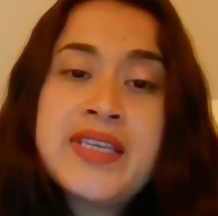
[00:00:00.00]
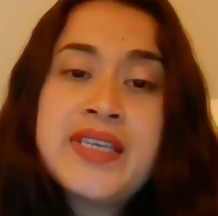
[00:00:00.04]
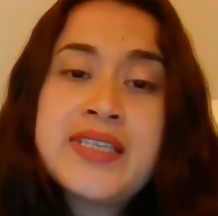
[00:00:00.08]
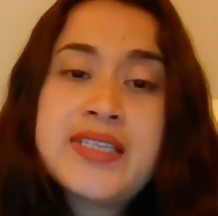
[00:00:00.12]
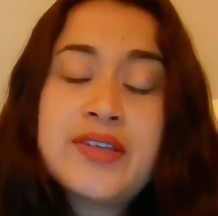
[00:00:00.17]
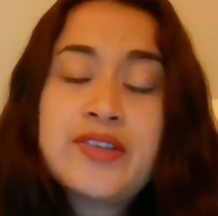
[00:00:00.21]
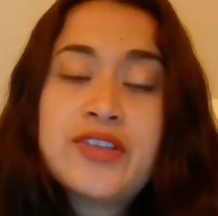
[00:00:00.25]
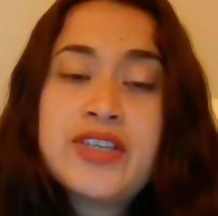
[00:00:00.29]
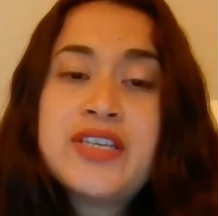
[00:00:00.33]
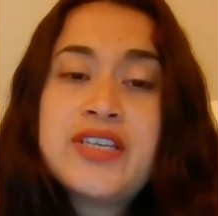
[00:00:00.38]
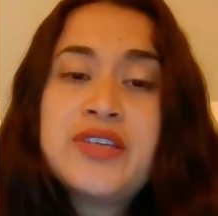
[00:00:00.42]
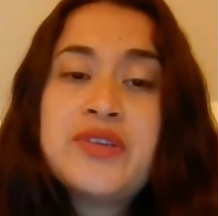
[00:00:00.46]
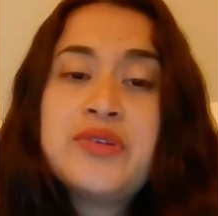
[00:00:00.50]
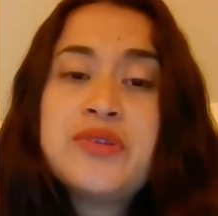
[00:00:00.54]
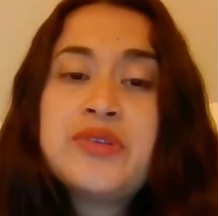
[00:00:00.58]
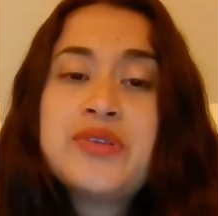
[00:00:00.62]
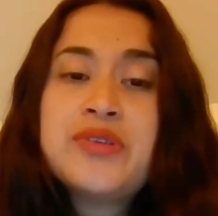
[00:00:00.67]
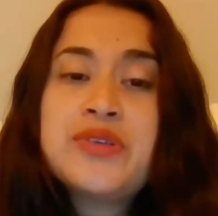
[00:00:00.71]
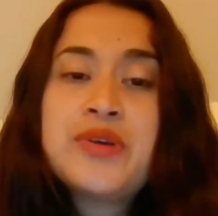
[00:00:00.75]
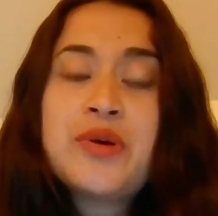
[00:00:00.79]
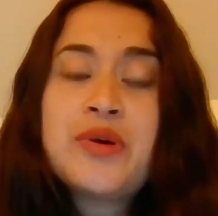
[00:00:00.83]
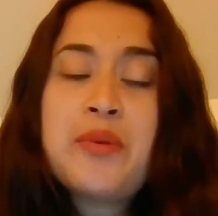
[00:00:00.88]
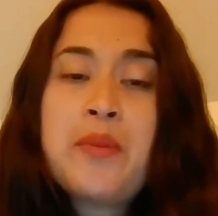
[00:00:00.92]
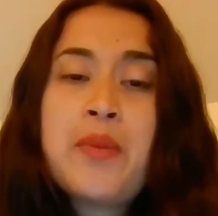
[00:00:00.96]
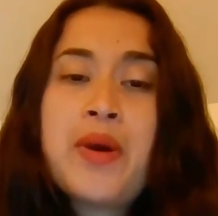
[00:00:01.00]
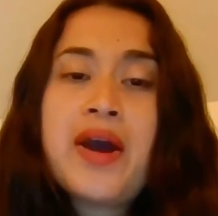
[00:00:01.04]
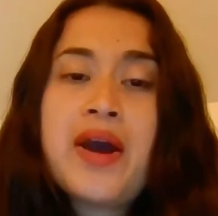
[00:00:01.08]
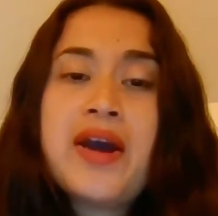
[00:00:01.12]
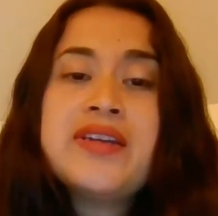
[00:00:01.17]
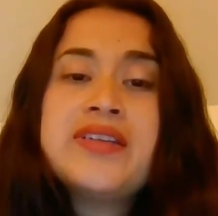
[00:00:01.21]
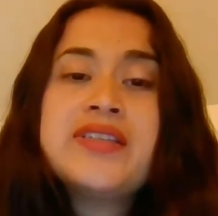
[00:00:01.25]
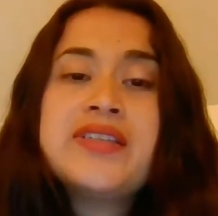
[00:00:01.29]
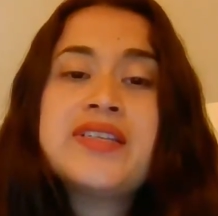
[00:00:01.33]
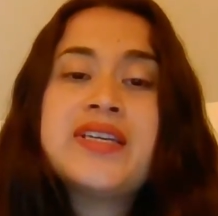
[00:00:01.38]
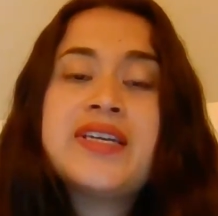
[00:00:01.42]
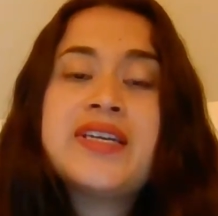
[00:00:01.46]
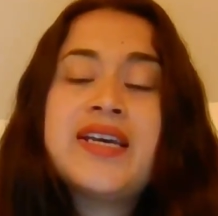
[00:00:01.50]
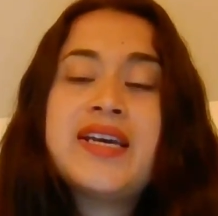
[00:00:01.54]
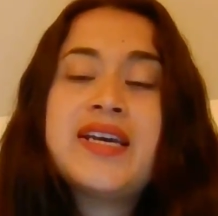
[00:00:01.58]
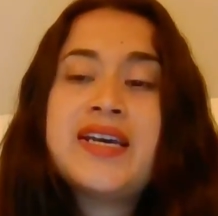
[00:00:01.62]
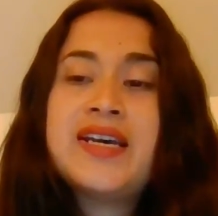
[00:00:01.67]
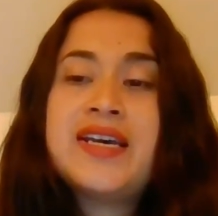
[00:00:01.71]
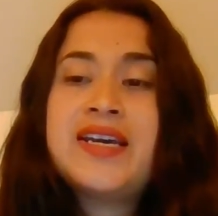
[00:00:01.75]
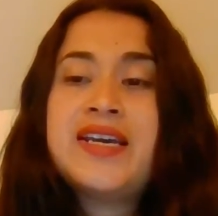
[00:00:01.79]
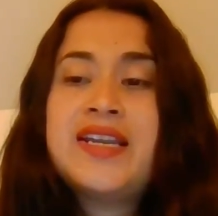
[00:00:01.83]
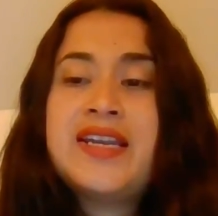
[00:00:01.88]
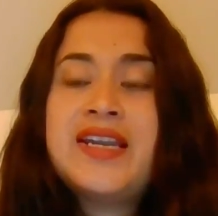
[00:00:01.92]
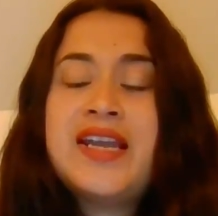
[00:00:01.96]
So thank you so much
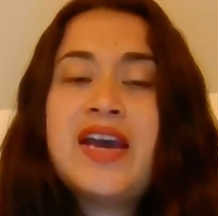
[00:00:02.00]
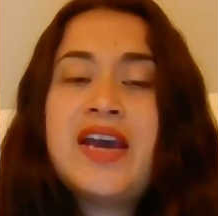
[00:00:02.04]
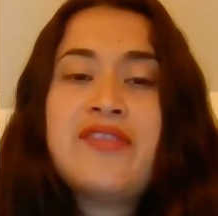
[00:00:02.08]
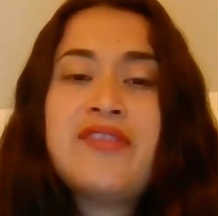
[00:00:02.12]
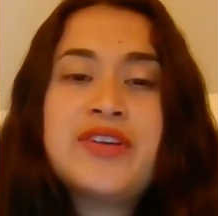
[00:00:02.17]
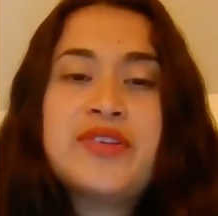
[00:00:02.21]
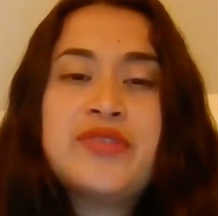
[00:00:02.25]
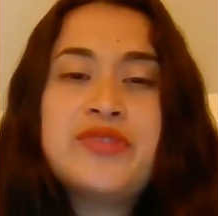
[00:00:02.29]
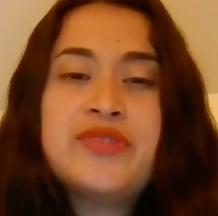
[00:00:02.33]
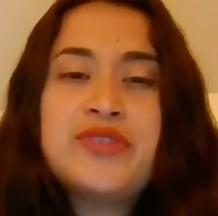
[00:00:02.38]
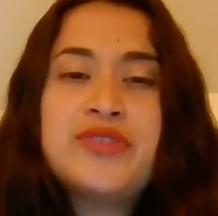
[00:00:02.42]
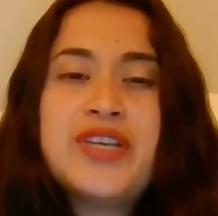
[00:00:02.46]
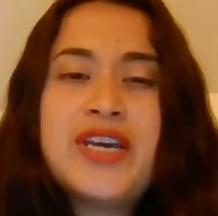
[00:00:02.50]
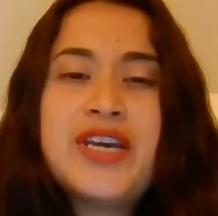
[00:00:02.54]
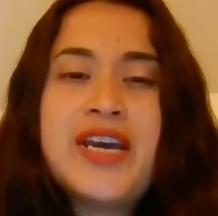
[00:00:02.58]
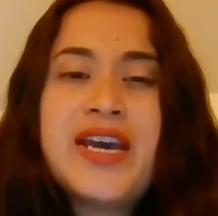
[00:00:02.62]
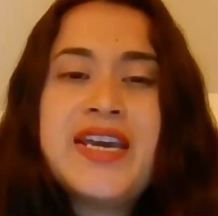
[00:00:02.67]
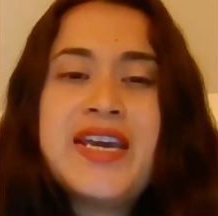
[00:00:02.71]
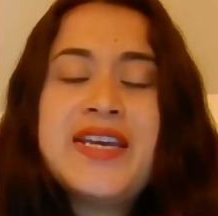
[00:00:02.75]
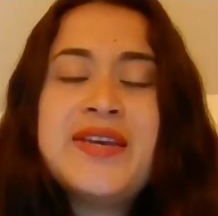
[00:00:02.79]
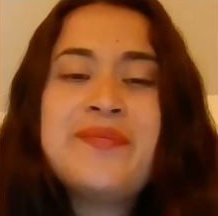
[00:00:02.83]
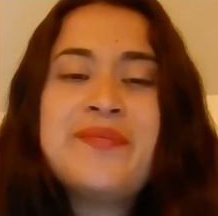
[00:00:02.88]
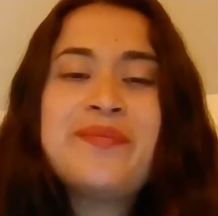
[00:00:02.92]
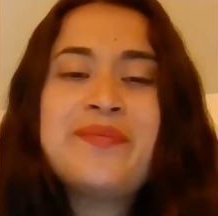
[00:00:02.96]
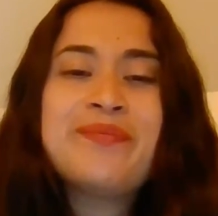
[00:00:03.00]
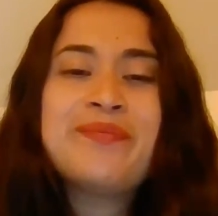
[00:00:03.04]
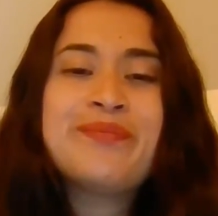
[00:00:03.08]
and have a good day.